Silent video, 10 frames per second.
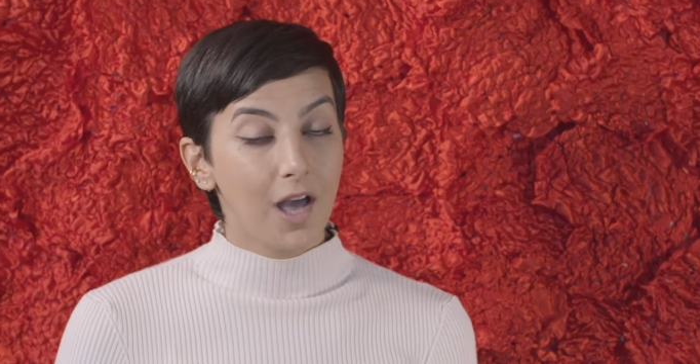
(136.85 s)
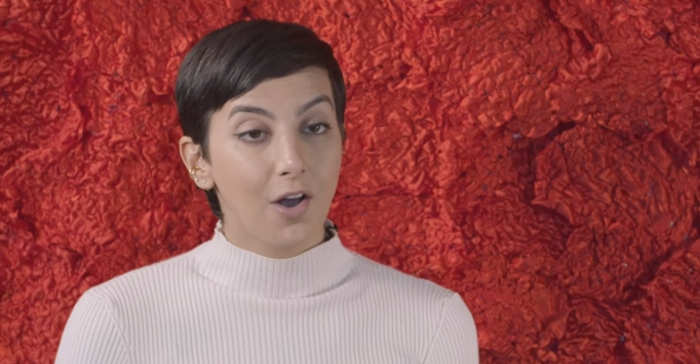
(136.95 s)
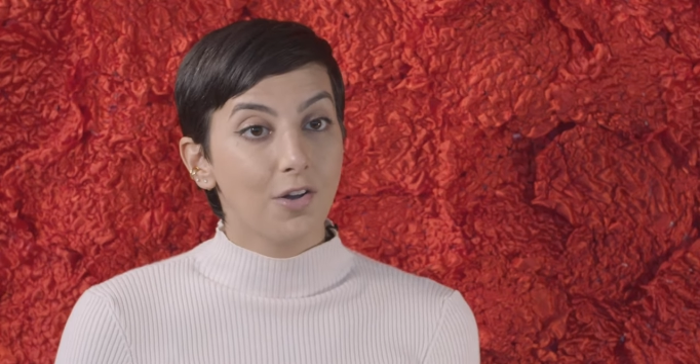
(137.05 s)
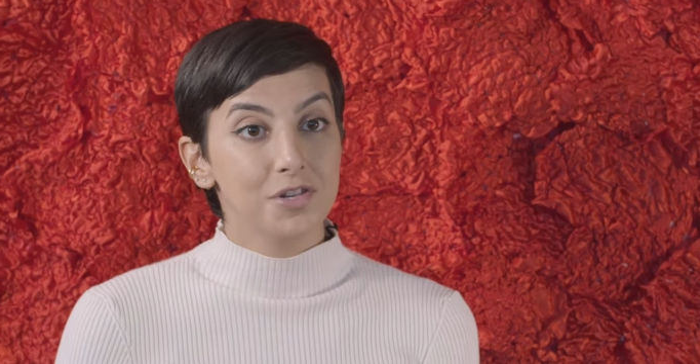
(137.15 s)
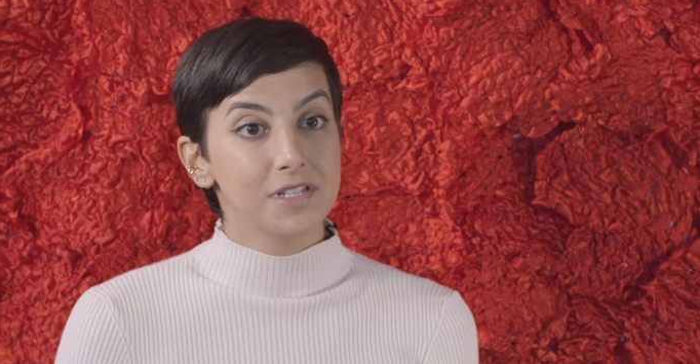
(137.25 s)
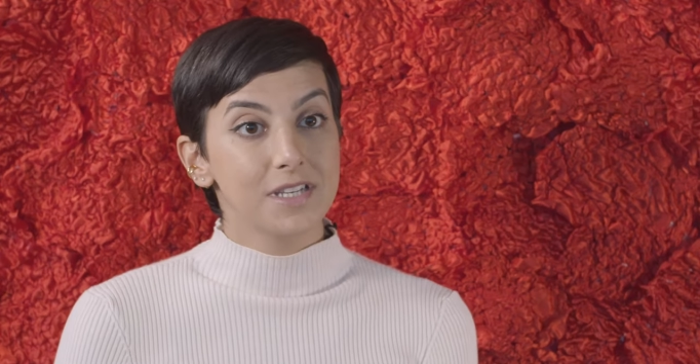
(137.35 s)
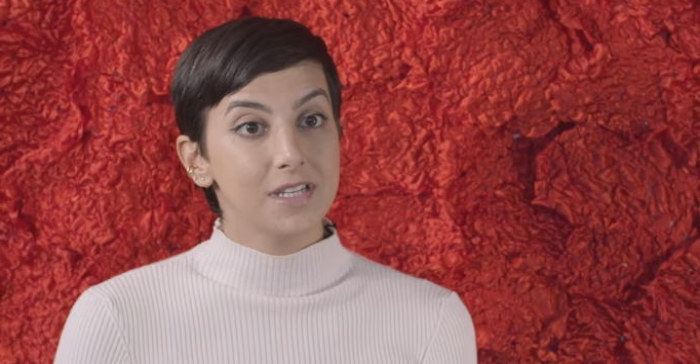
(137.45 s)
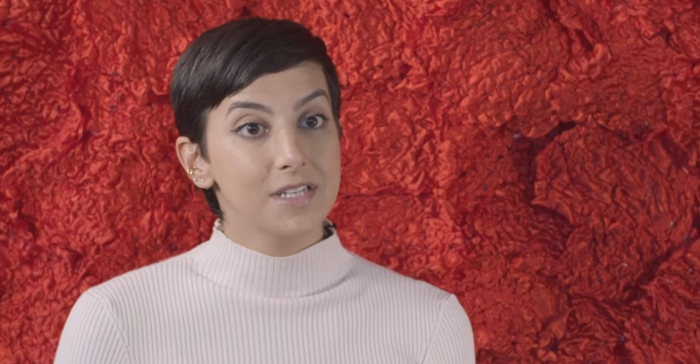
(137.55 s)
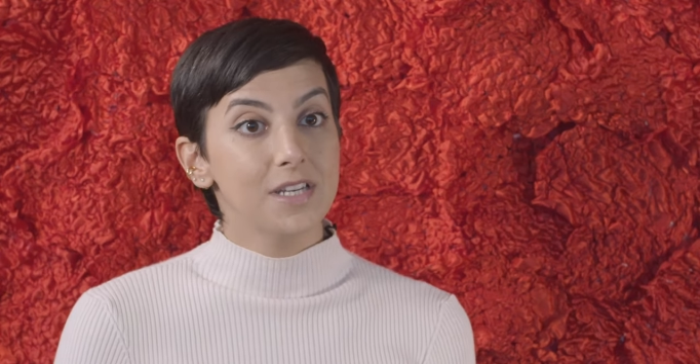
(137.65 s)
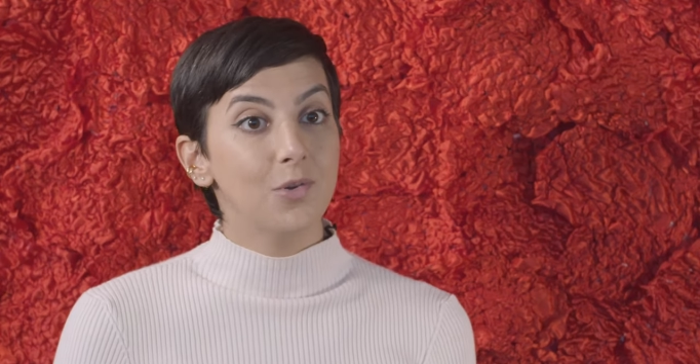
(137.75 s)
I can't just
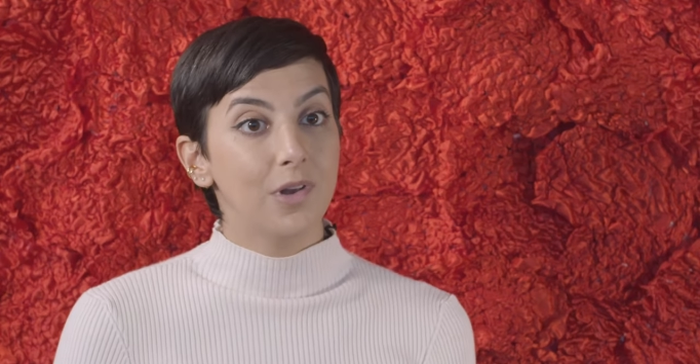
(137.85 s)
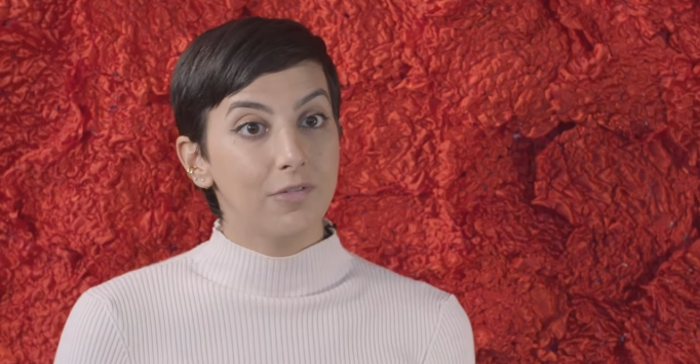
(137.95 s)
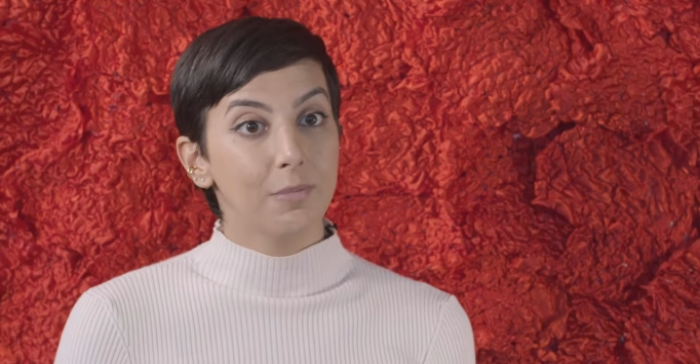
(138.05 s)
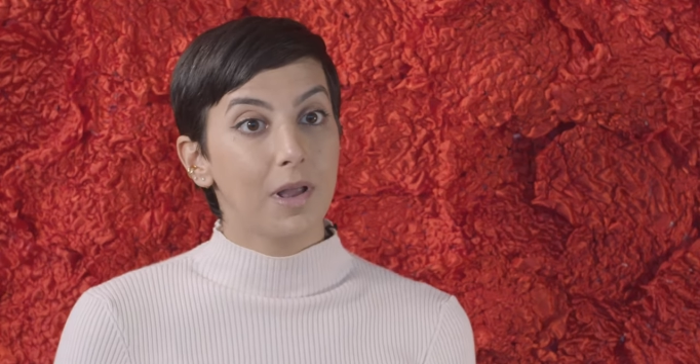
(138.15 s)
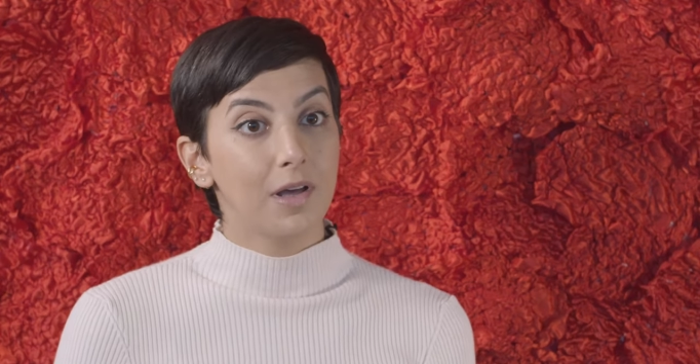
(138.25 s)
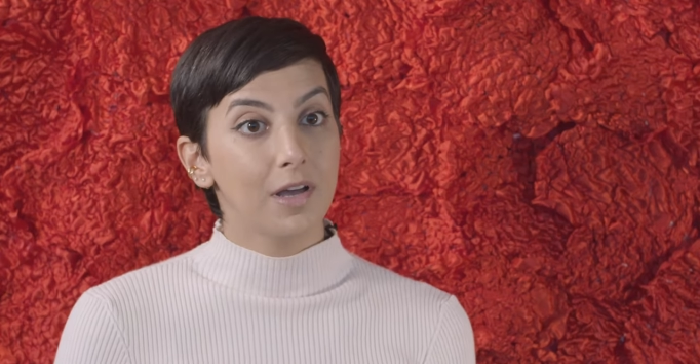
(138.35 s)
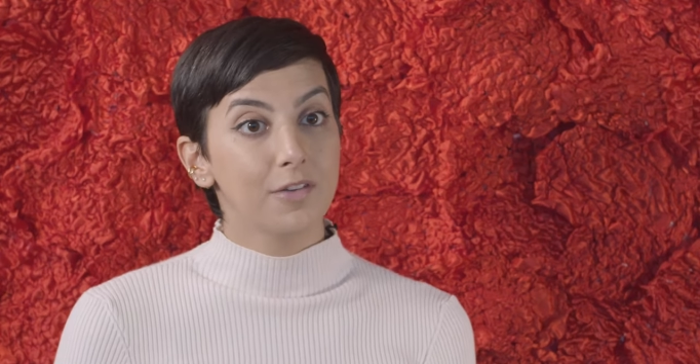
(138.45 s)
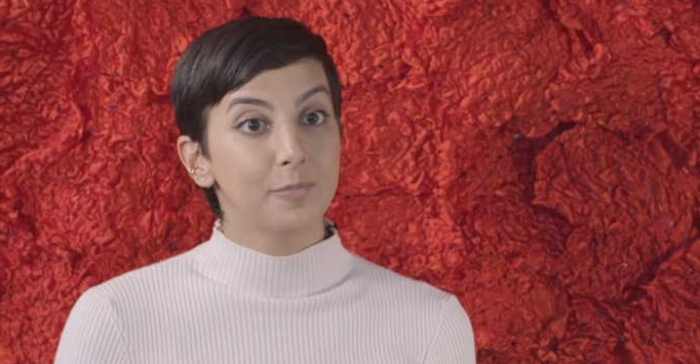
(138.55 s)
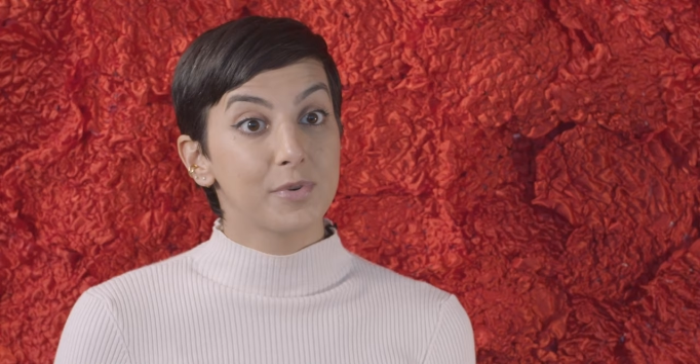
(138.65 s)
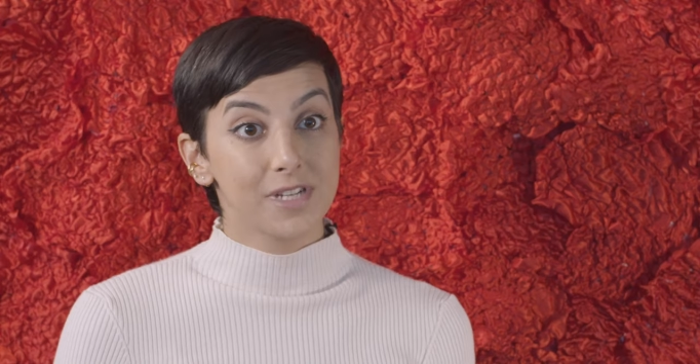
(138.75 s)
continue living my
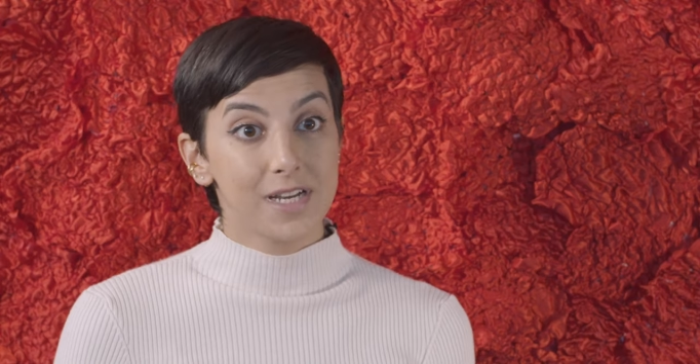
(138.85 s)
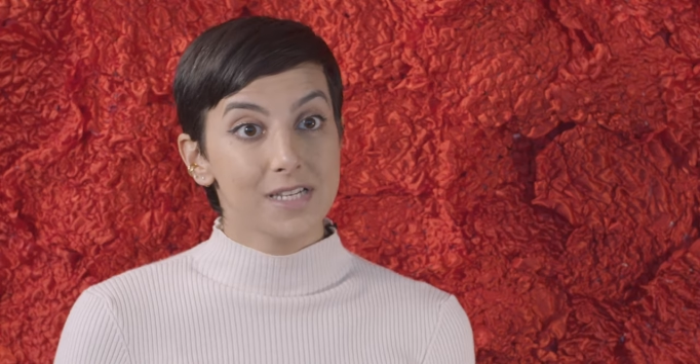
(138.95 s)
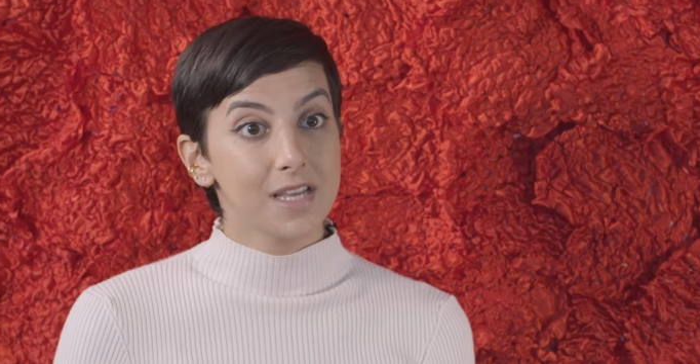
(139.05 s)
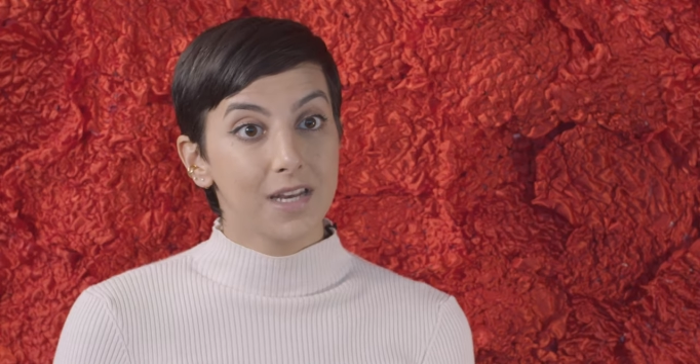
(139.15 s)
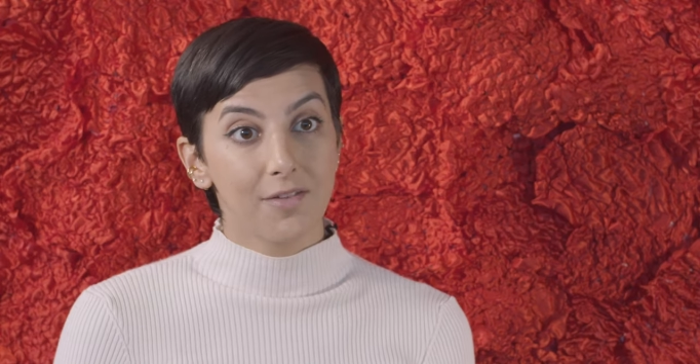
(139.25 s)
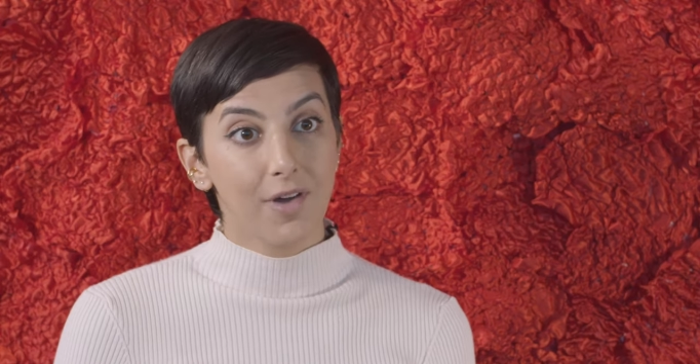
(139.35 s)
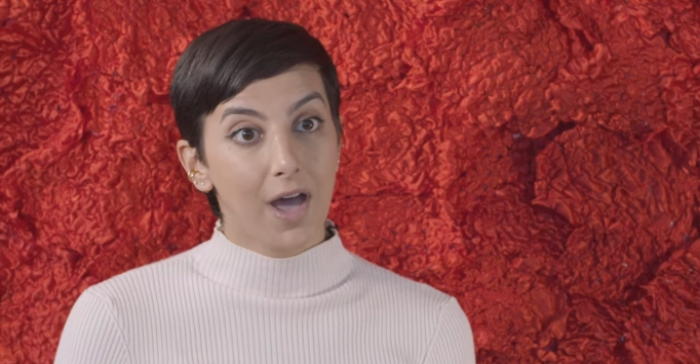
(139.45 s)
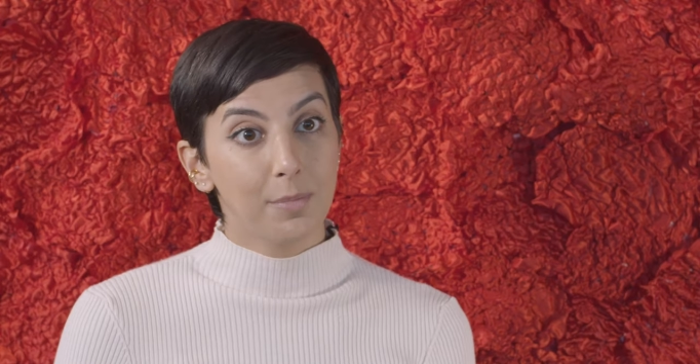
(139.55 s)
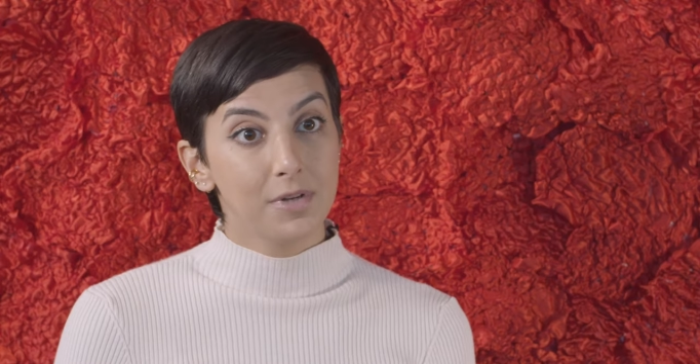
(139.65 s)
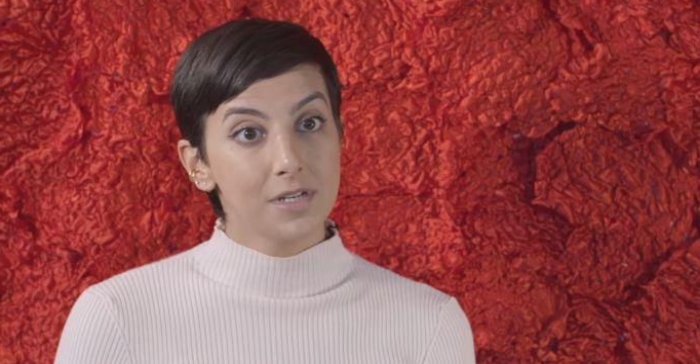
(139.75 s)
life pretending it never
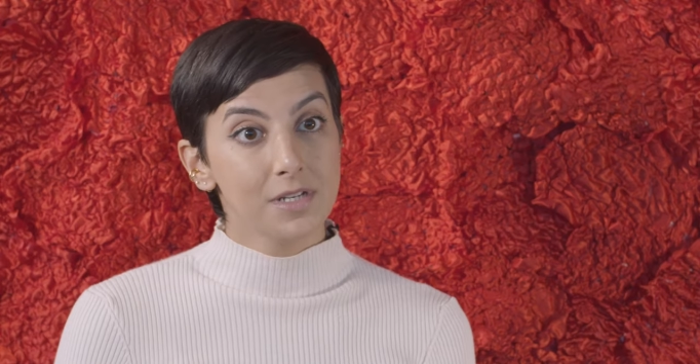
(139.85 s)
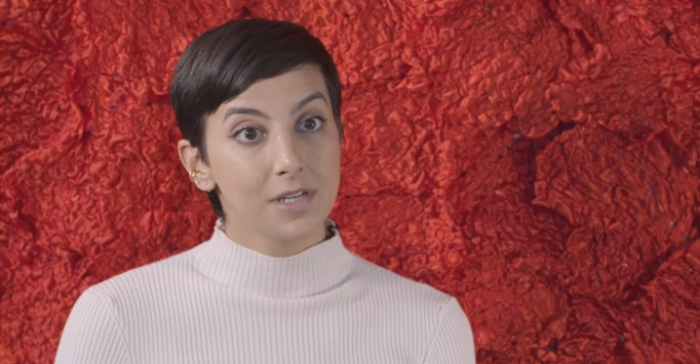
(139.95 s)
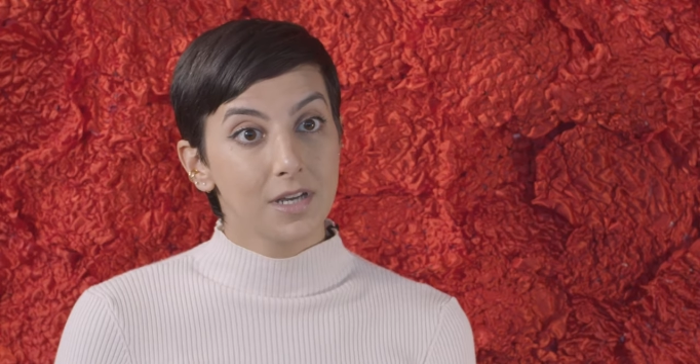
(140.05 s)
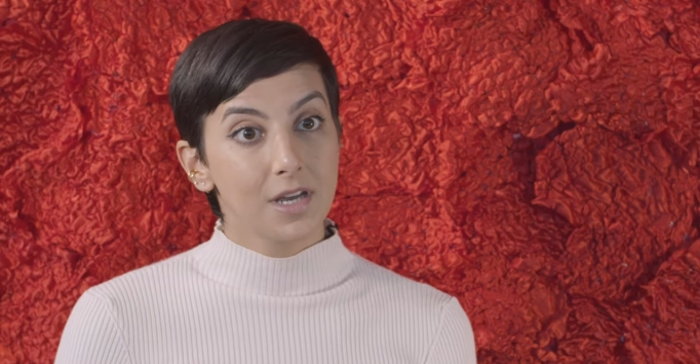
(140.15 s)
happened.